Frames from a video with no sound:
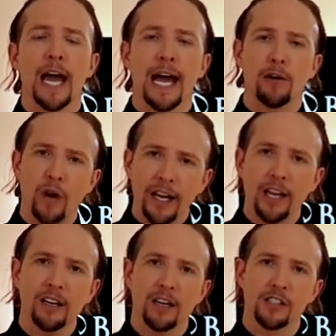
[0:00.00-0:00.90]
And
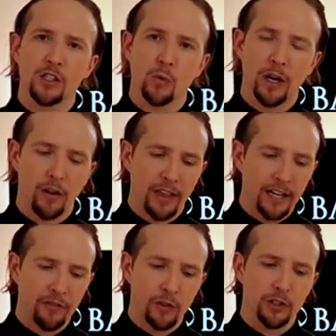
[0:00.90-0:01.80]
recognize as well that
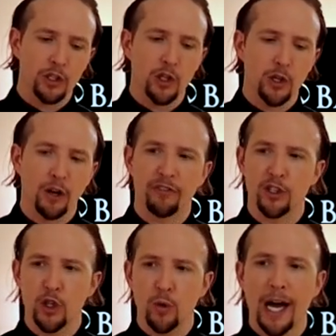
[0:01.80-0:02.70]
if you're in the studio for
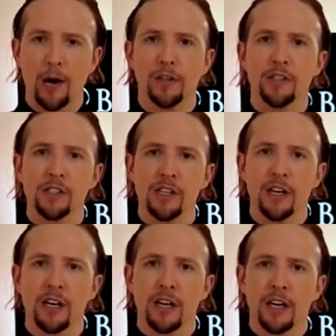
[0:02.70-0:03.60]
2 hours,
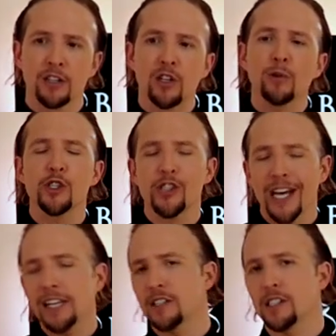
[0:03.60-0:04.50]
don't say
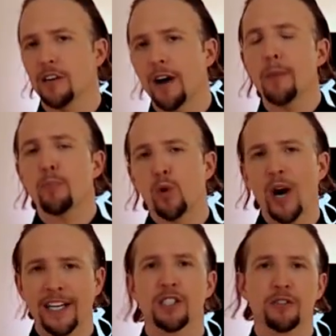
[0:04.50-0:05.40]
to yourself, I
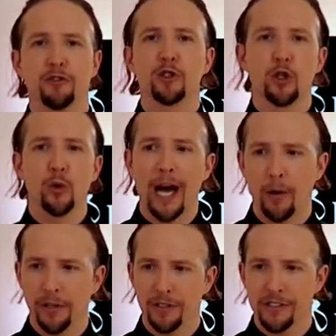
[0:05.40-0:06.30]
practiced for 2
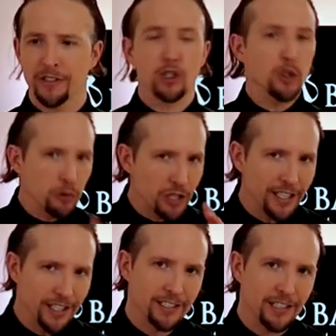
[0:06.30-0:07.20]
hours, because you
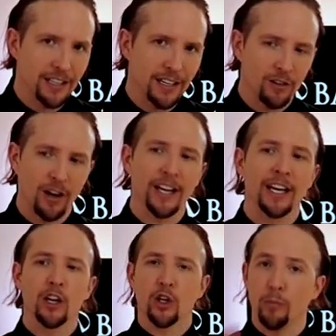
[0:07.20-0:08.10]
didn't, right?
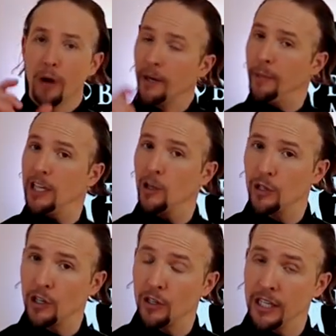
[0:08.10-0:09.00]
You might have been
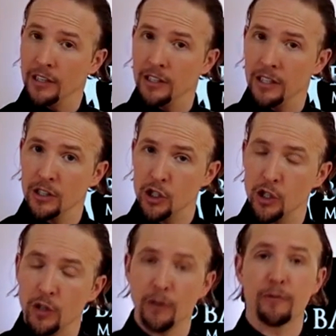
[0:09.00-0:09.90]
in the
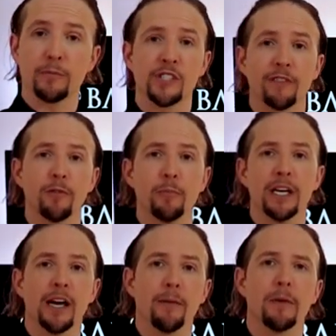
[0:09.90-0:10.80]
studio from 7
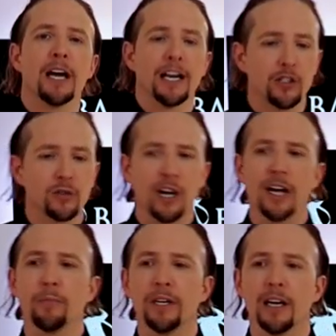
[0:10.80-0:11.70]
p.m. until
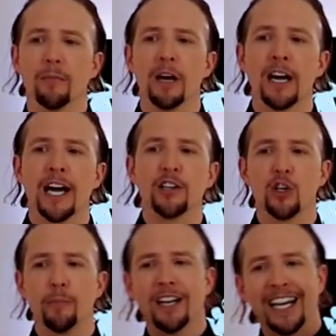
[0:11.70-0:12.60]
9 p.m. and you can
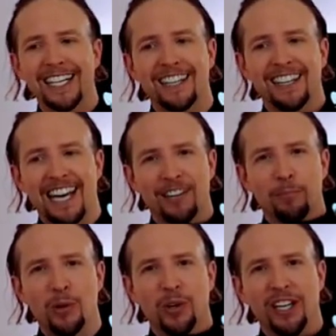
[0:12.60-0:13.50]
be like, that a
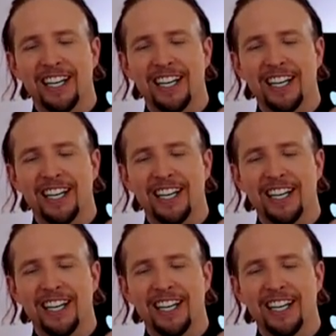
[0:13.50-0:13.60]
boy.